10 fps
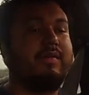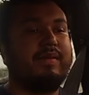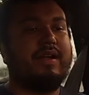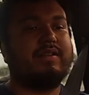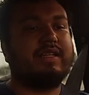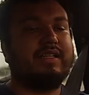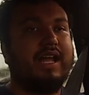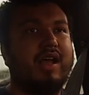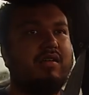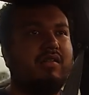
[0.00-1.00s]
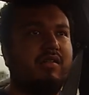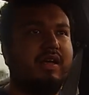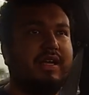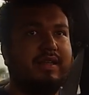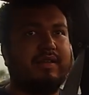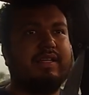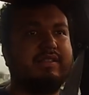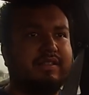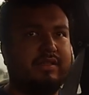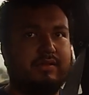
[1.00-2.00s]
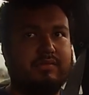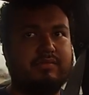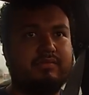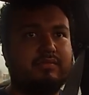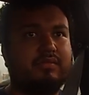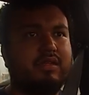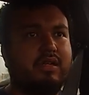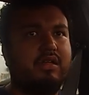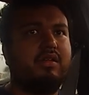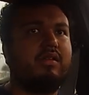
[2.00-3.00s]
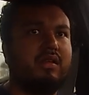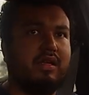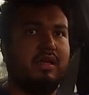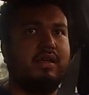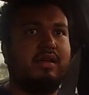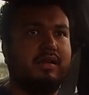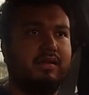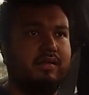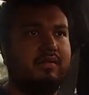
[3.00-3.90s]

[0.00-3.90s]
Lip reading: but I was like, nah, I'll go ahead and get two, and